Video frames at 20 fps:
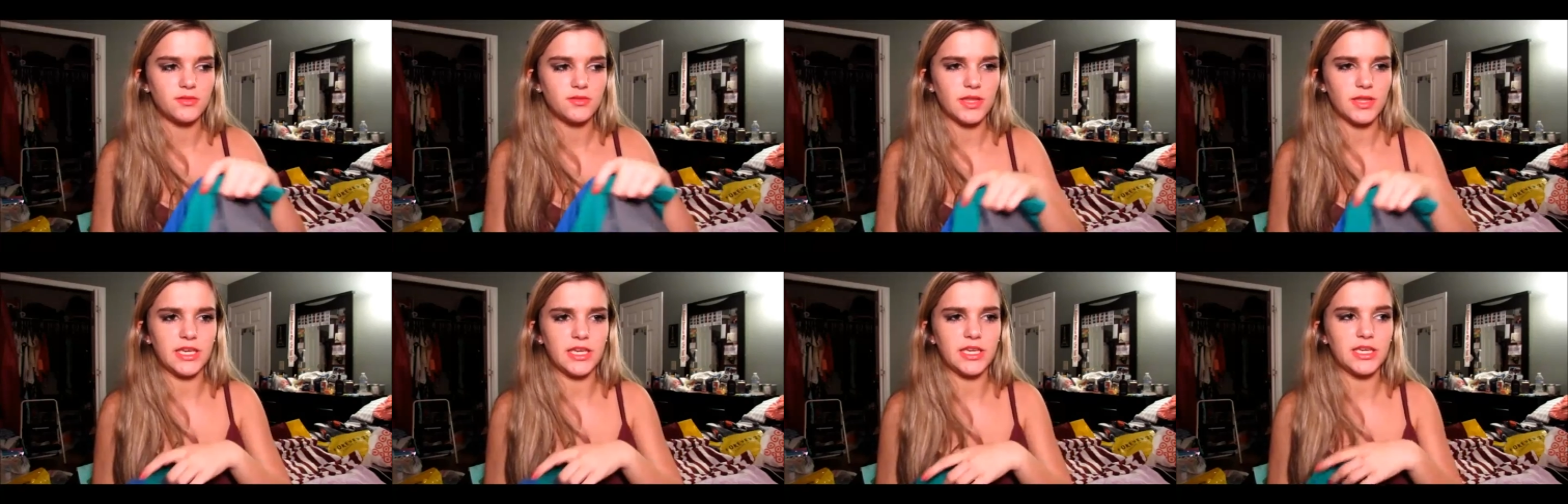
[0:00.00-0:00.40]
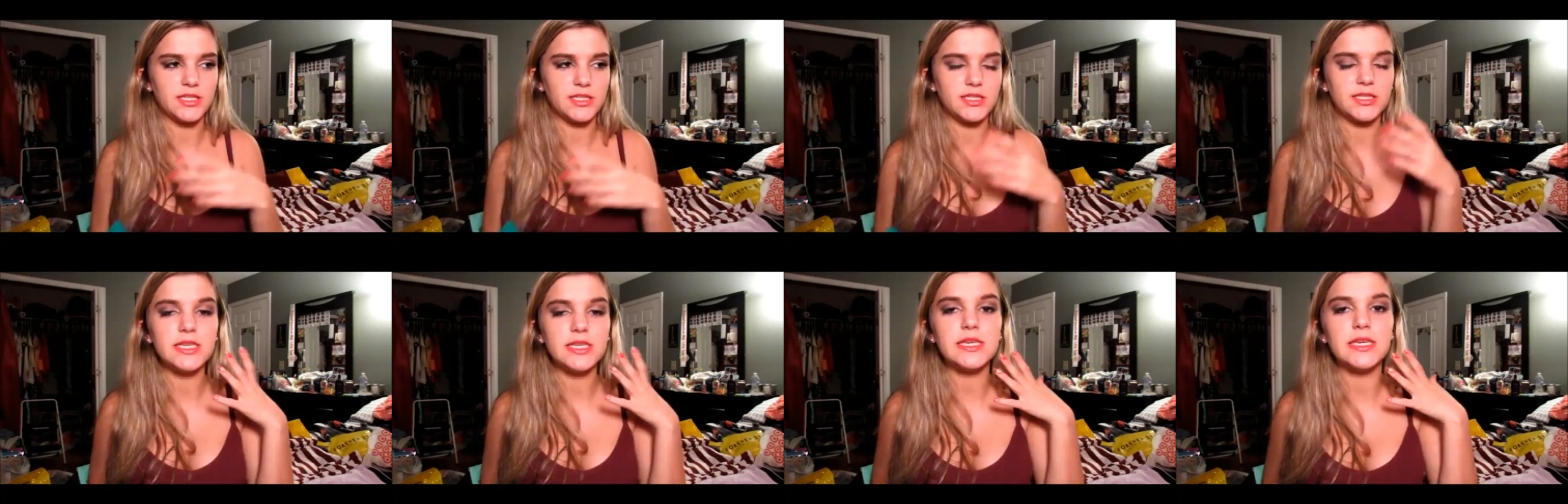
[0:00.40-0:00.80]
like,
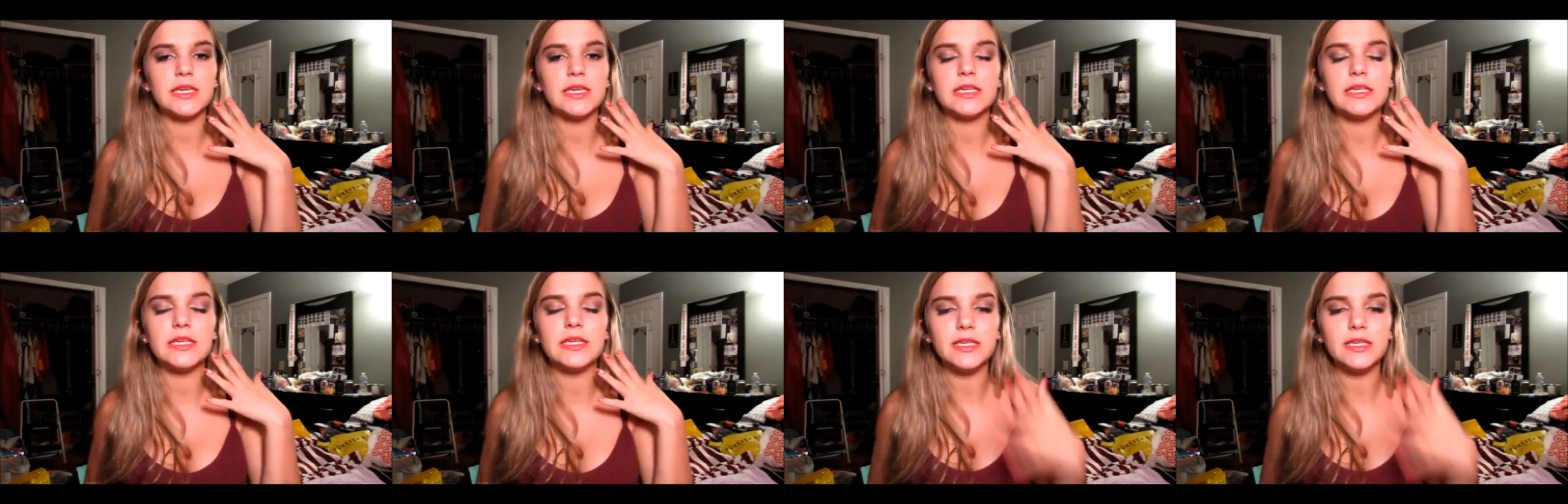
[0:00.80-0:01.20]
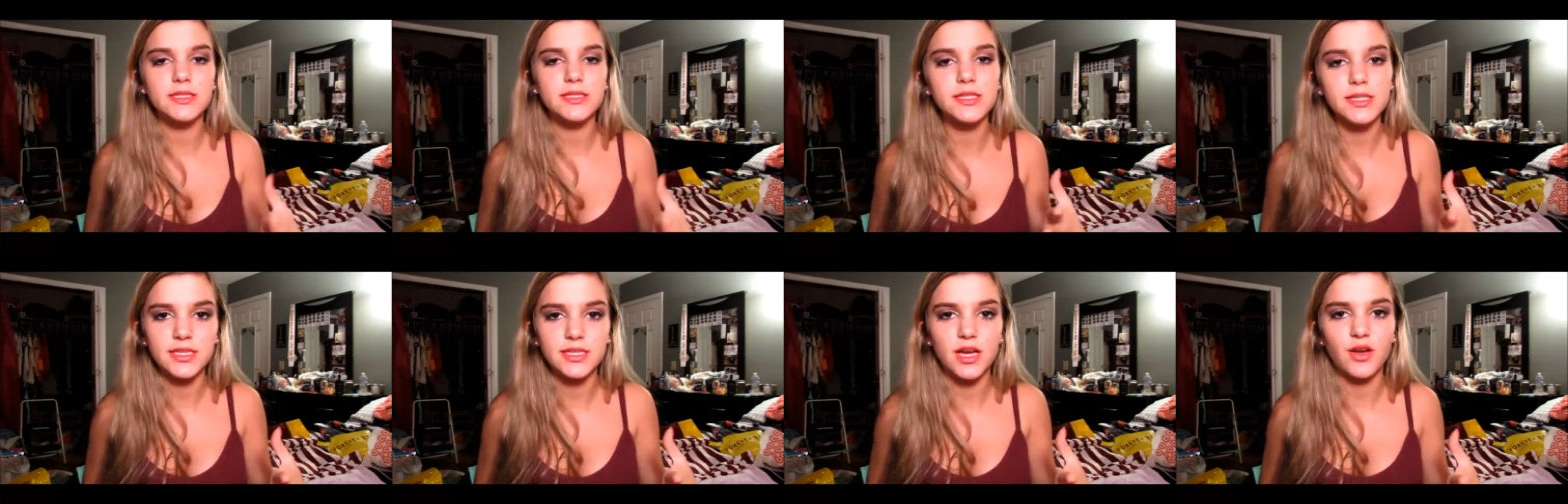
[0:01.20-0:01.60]
it's the
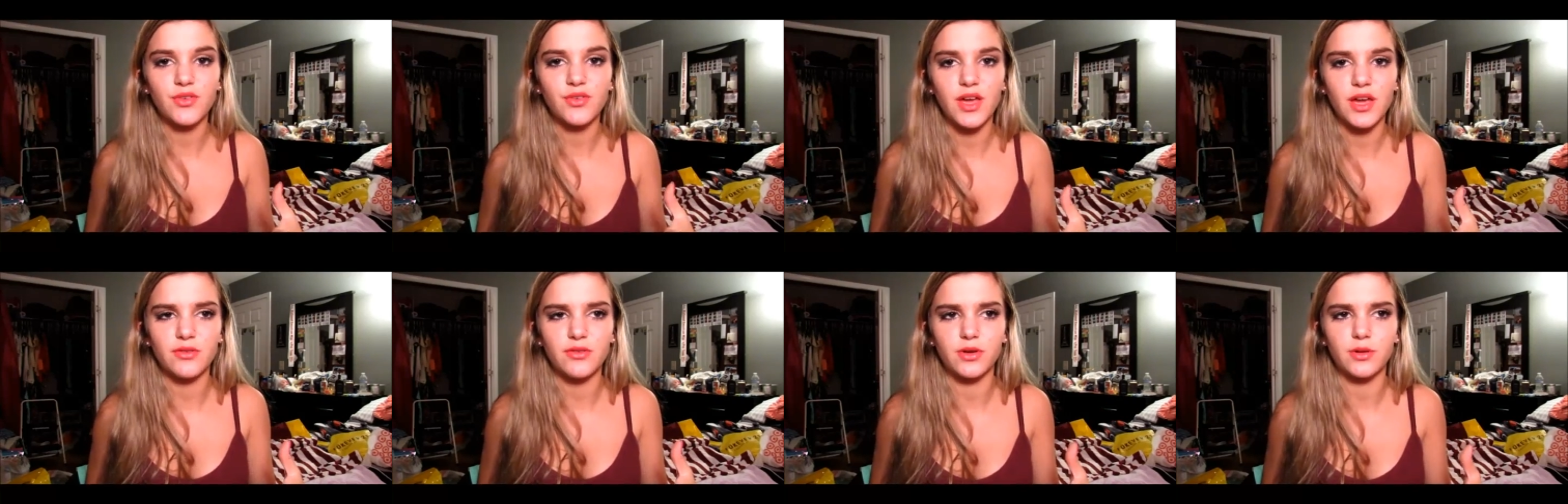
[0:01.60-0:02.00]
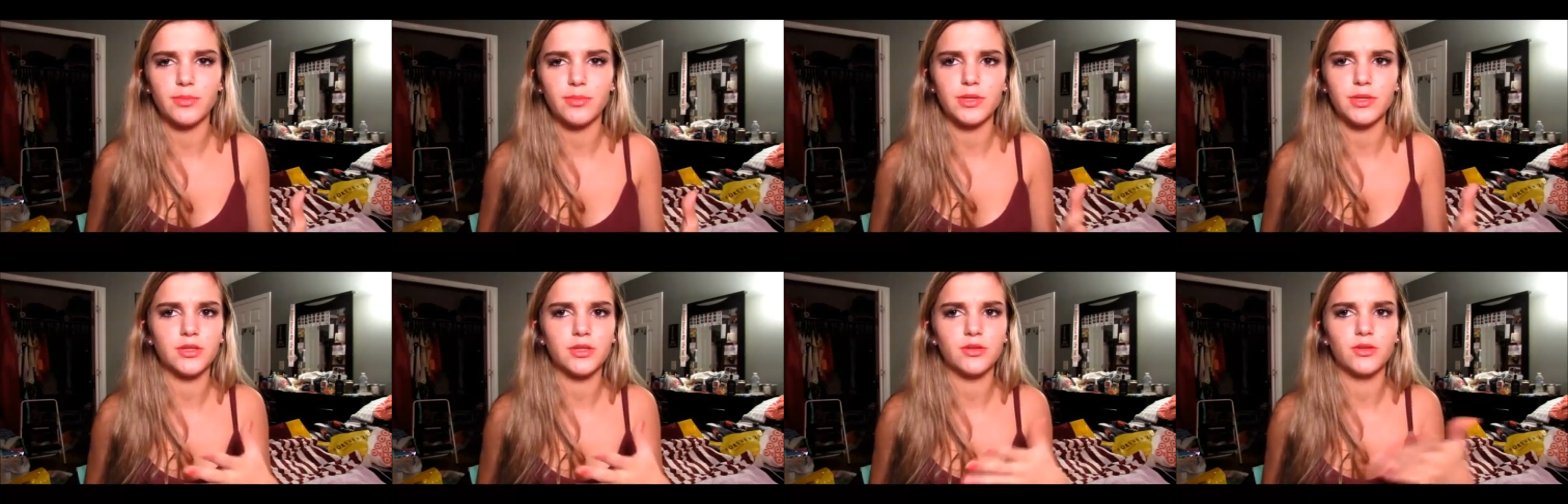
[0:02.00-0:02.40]
easiest outfit ever,
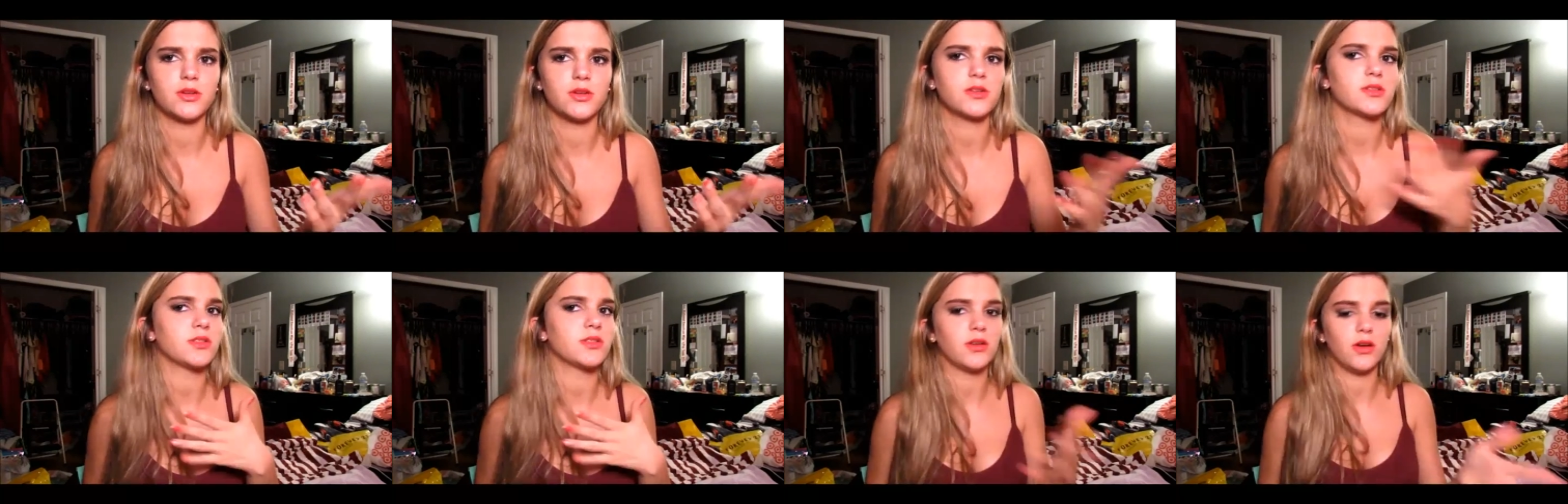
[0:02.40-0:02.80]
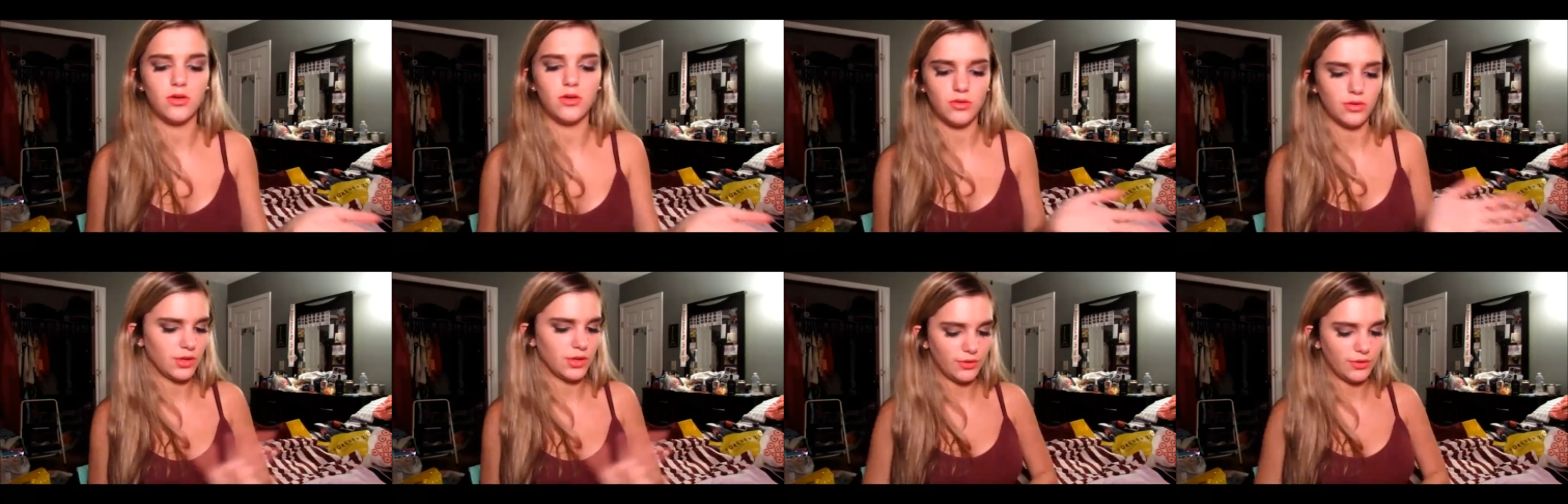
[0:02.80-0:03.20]
but it looks
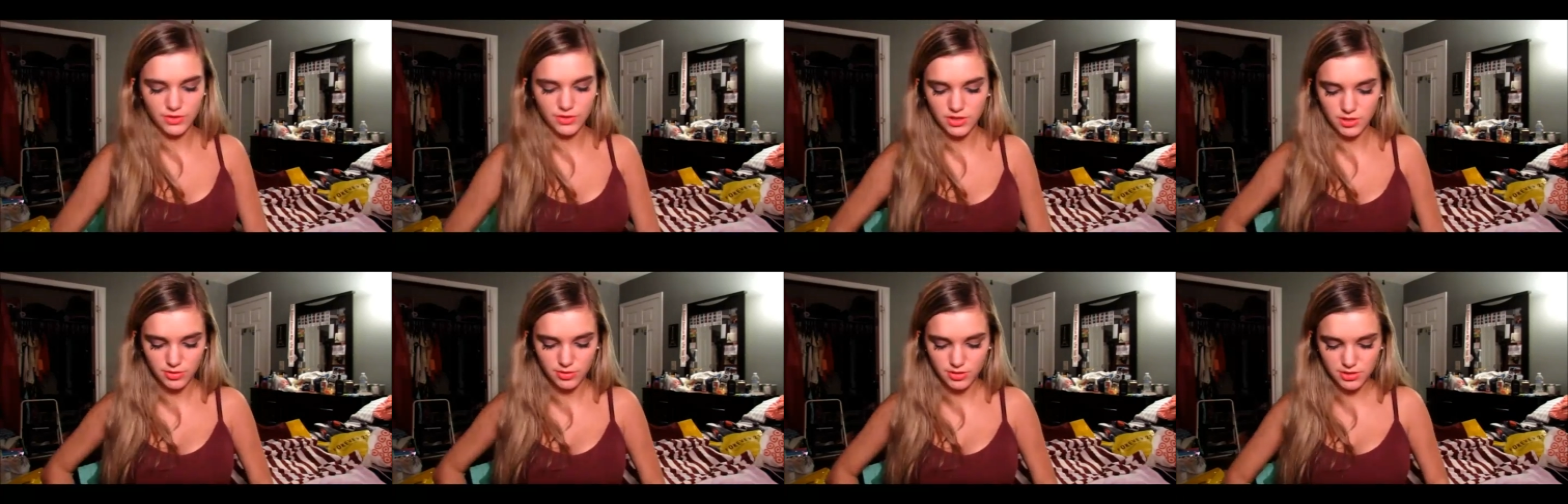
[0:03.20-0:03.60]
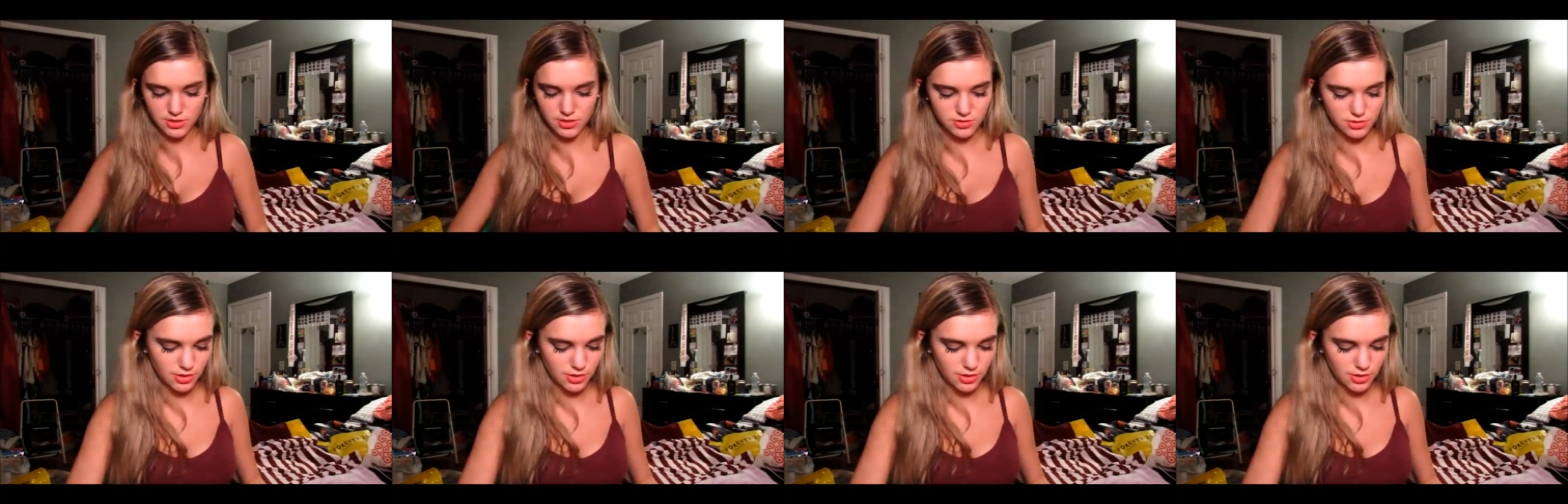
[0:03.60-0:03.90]
so cute for some reason.